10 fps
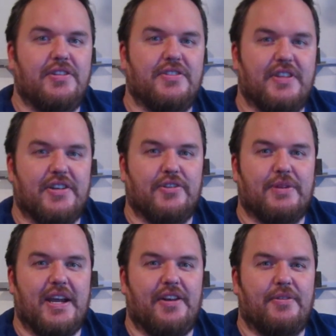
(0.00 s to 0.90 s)
to signal
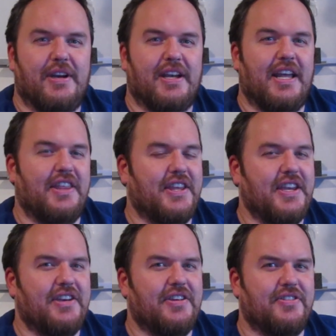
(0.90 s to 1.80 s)
Ragnarok, and I
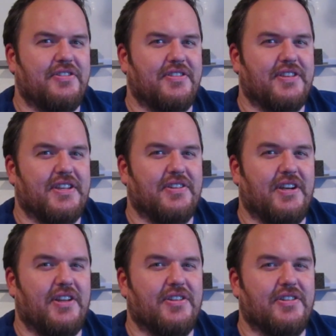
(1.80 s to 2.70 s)
think to signal
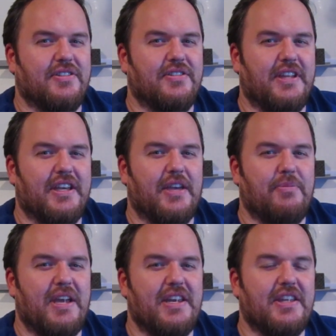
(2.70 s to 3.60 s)
other like
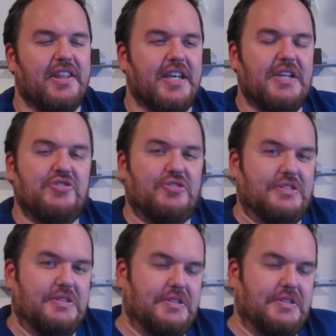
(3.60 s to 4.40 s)
impending things.